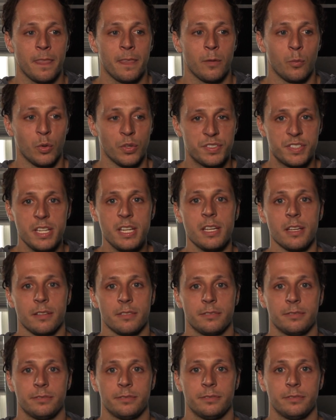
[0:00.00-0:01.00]
we'll see
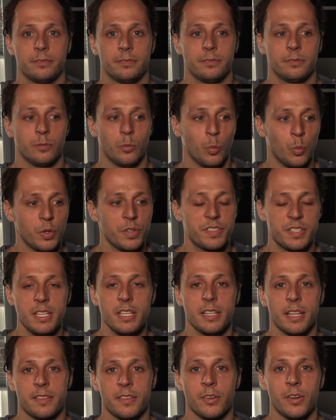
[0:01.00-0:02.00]

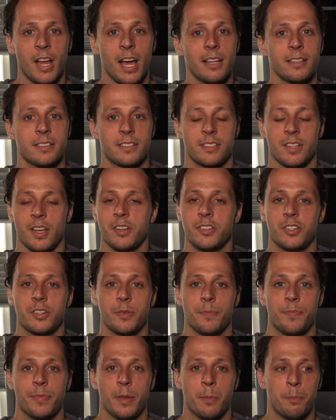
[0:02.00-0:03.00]
that they're not such
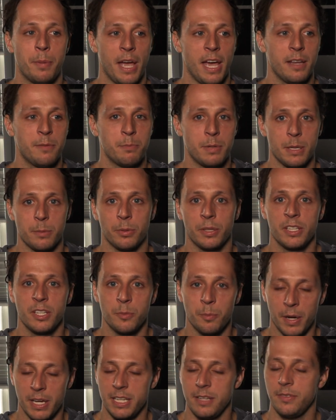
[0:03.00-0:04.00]
bad people, and you
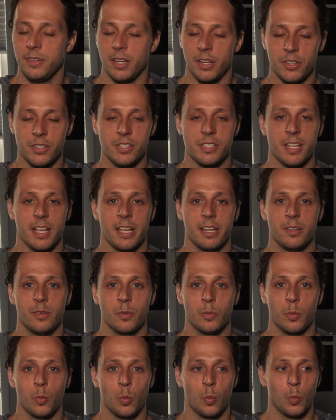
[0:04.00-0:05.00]
might even understand
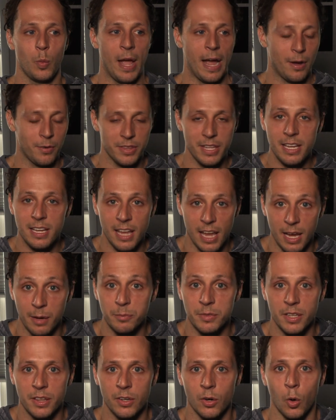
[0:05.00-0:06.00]
how they came
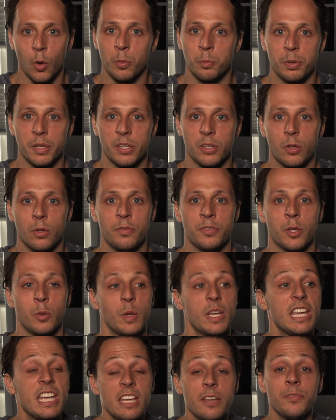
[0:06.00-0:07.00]
to their own political view,
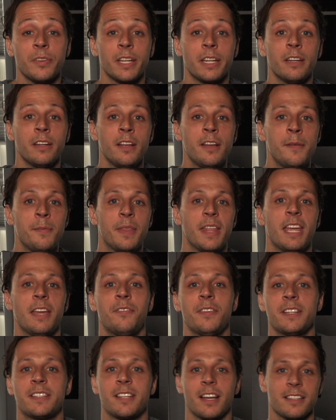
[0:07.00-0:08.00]
even if
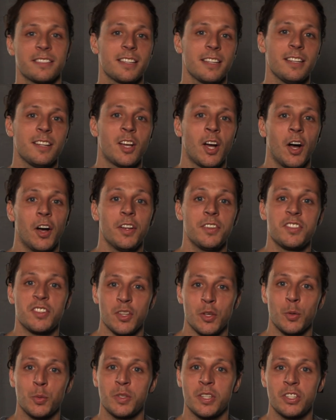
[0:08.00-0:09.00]
it doesn't cause
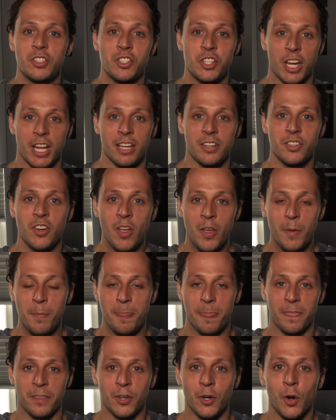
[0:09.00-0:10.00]
you to change
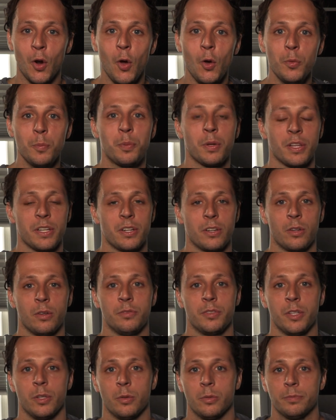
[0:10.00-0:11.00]
your own political
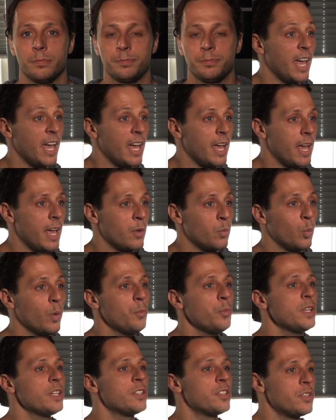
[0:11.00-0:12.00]
view. And when
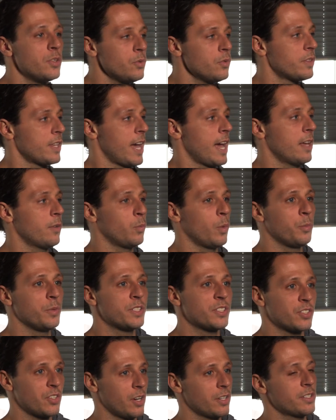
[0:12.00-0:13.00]
we do that, when we
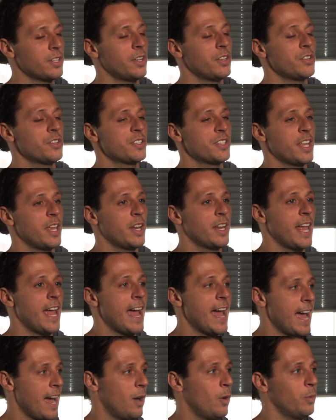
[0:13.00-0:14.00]
start to understand
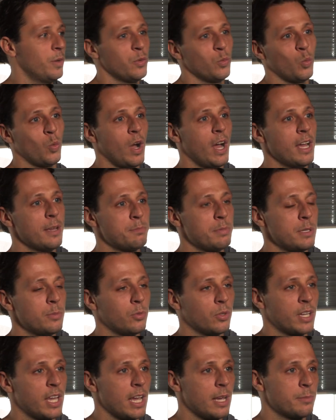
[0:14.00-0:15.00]
how and why people
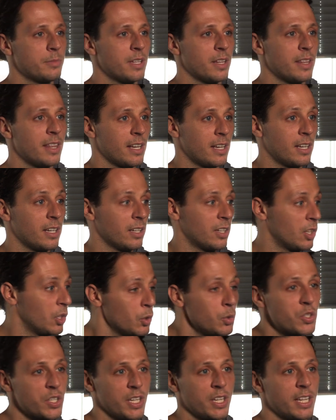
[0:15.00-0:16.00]
came to the
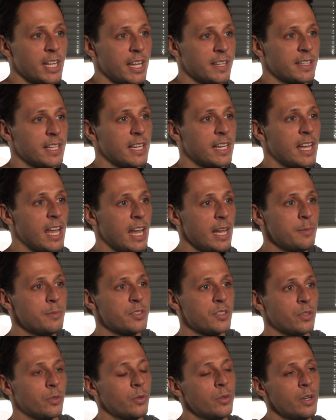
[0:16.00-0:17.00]
conclusion that they came
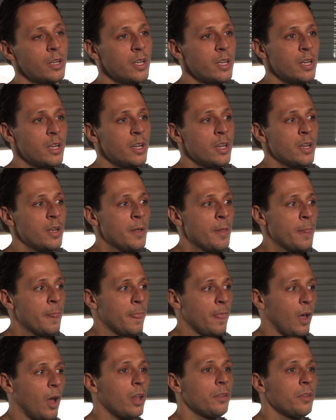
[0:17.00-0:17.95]
to, all